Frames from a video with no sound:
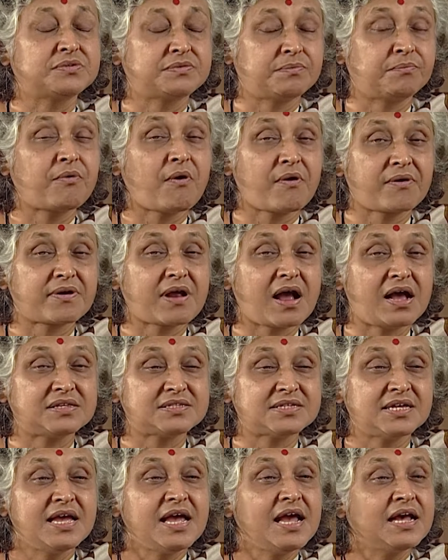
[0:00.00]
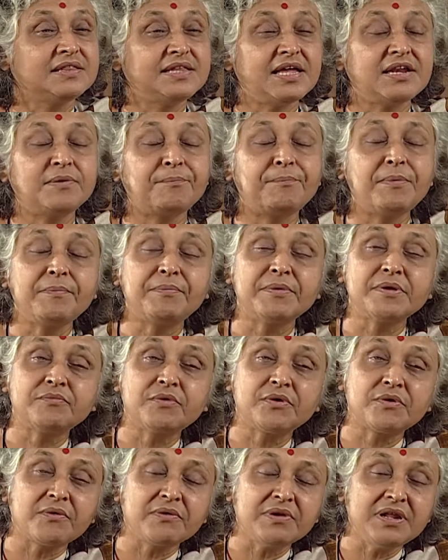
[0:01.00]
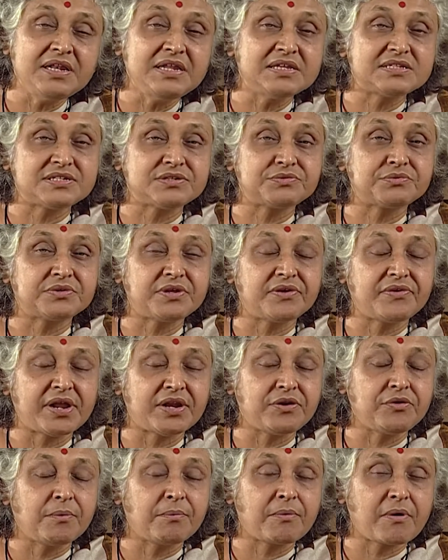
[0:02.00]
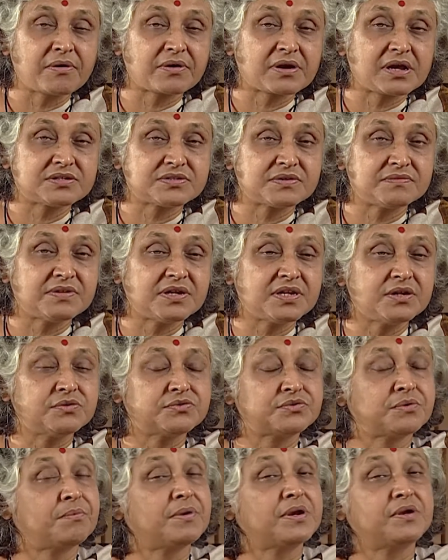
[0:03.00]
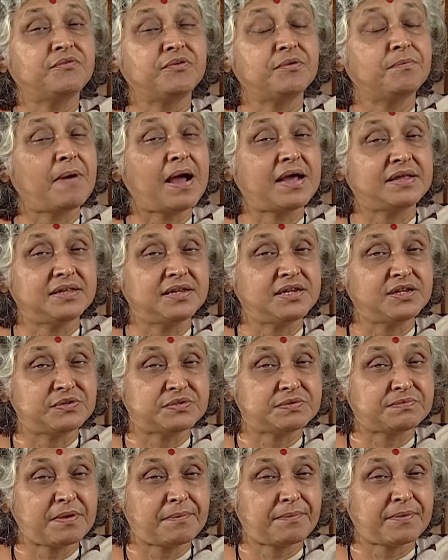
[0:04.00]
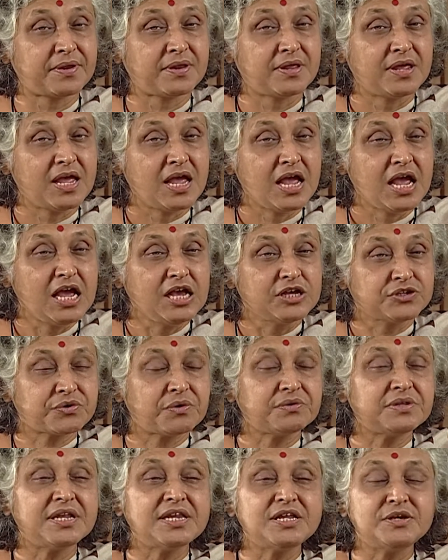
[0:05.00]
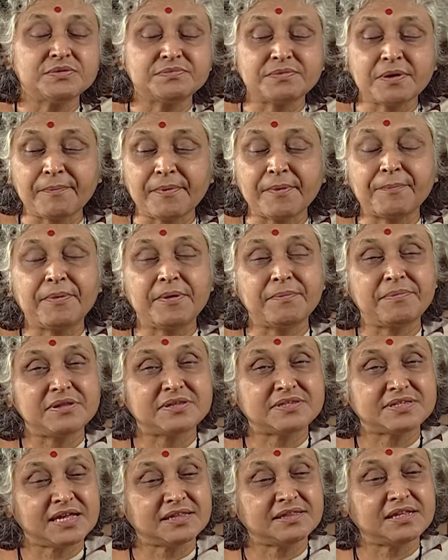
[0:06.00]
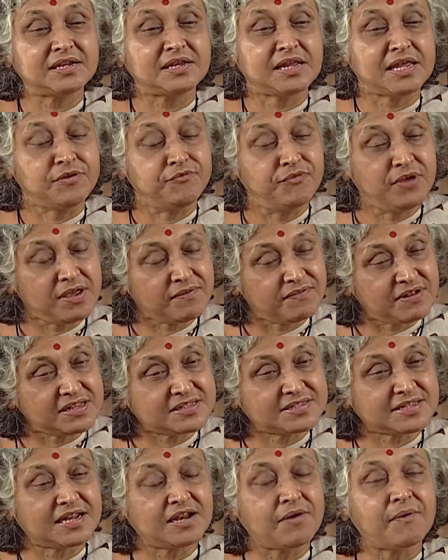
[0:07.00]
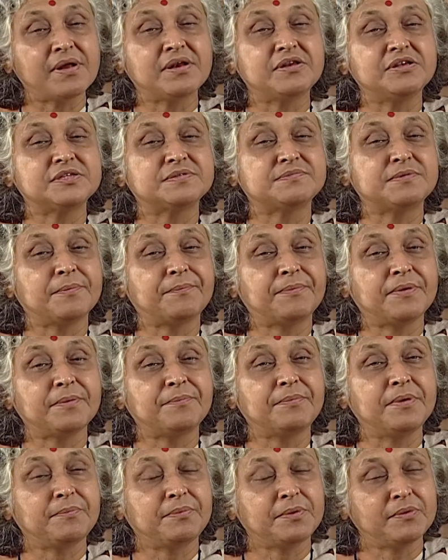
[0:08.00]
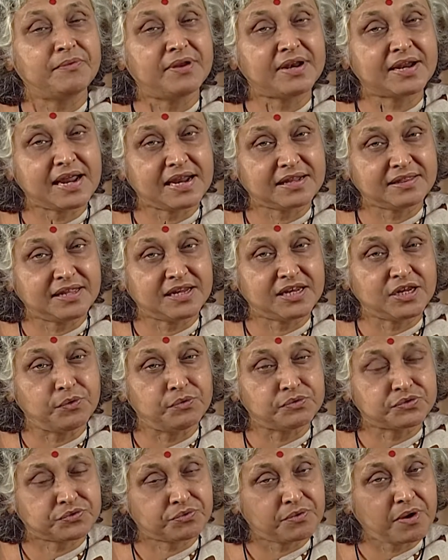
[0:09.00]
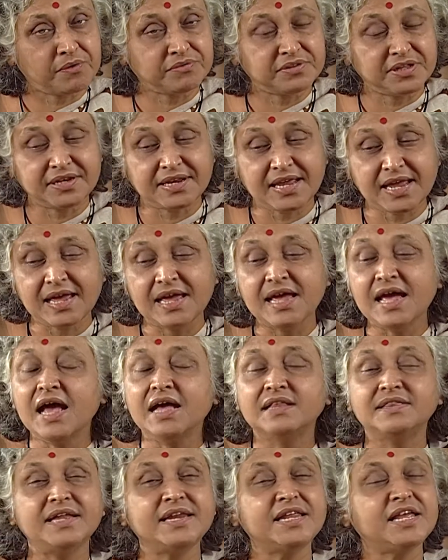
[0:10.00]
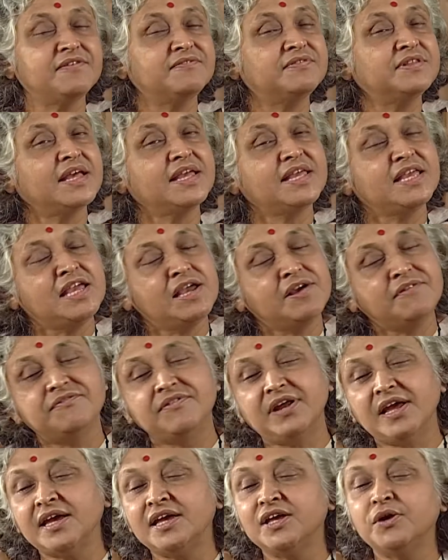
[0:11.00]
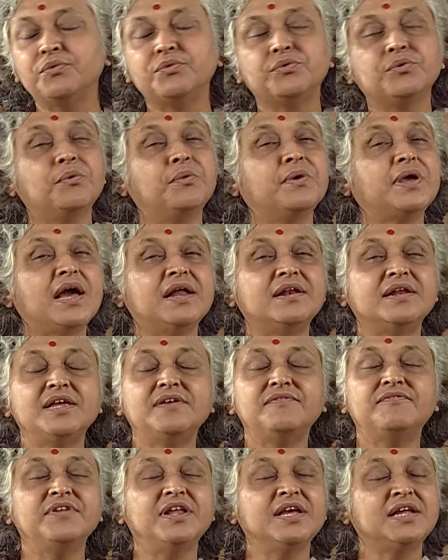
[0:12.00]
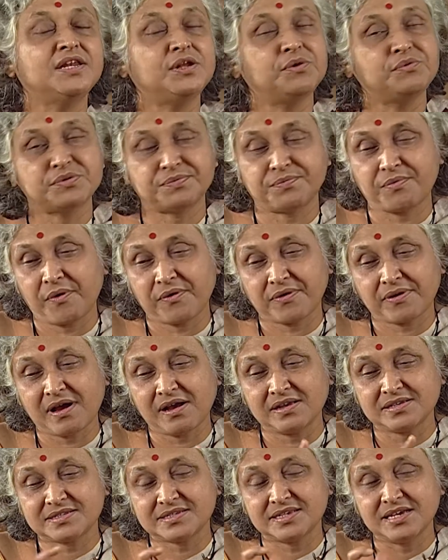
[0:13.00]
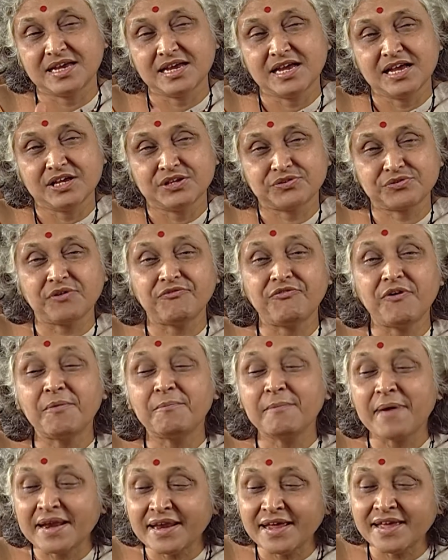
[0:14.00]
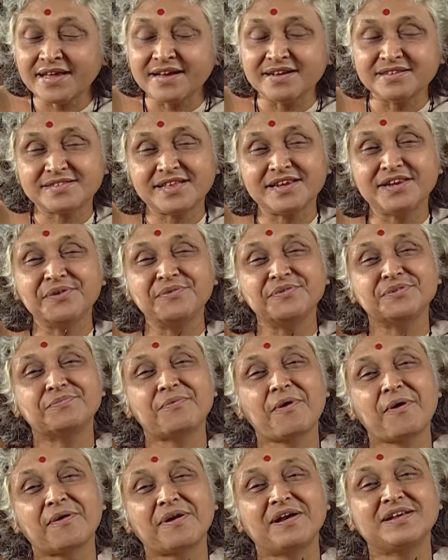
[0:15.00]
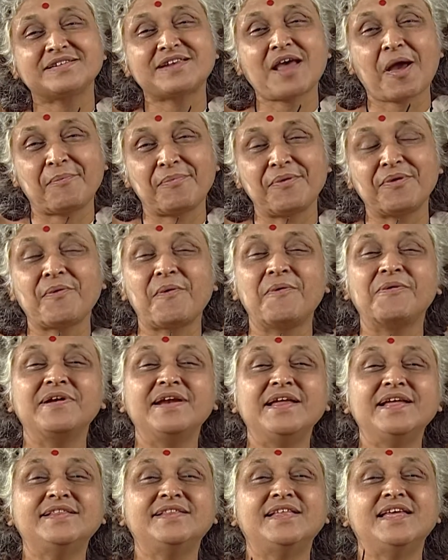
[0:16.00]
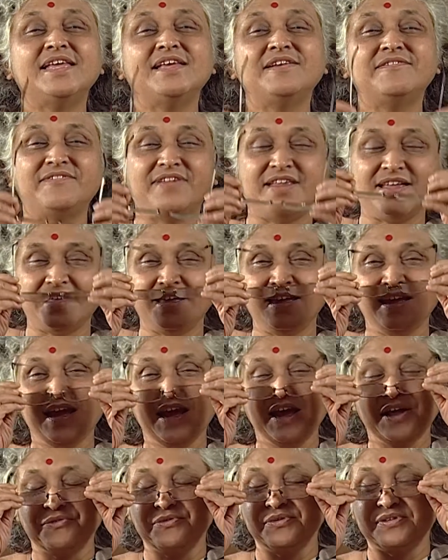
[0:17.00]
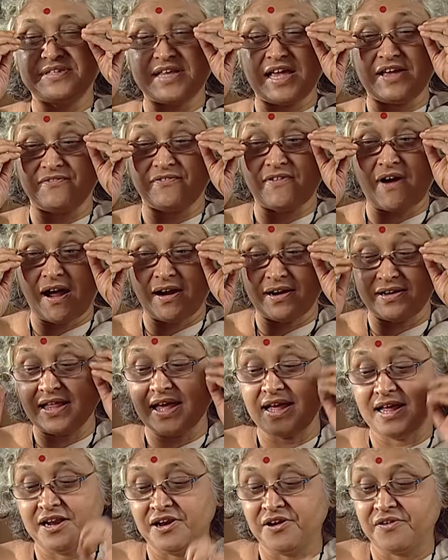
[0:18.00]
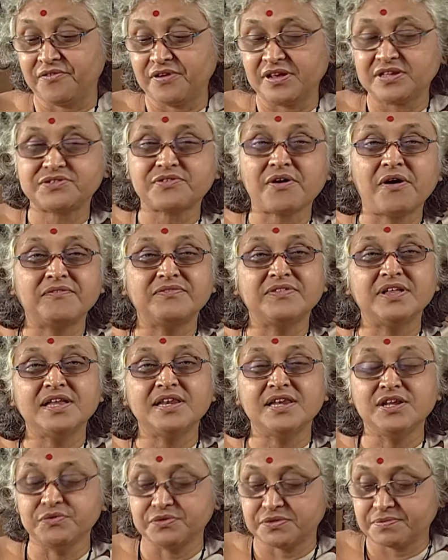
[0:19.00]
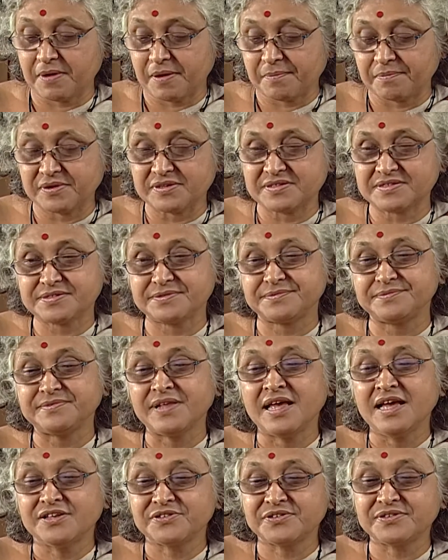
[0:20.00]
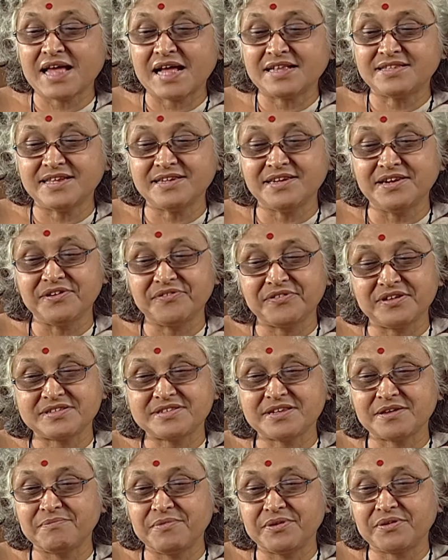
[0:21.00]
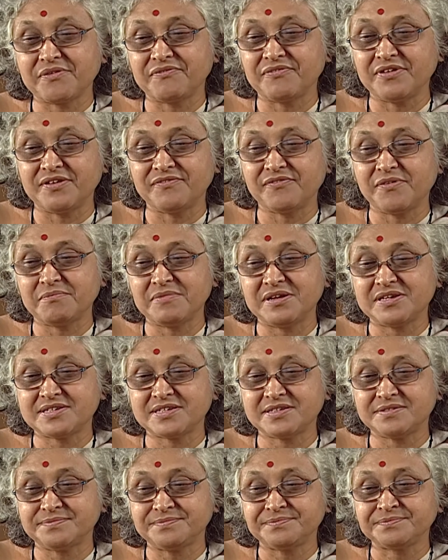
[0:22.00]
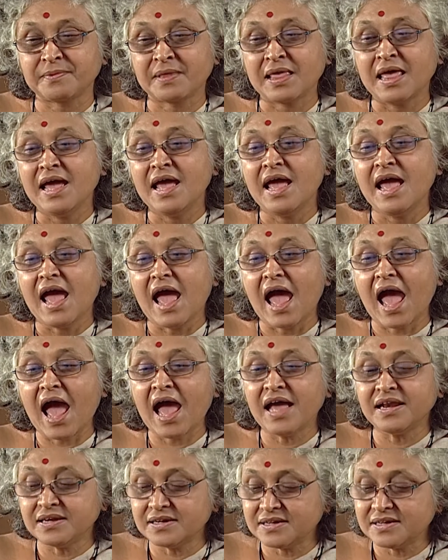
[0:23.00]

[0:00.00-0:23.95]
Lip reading: broadcast, then people would only listen to the radio broadcast of the news, nobody would buy the newspaper. So the newspaper people said that we will sell our newspaper, people will get the news throughout the day, then in the evening you do an evening news broadcast. So for many years the news broadcast happened only in the evening to safeguard the interest of the newspapers. So that's an interesting bit of information. And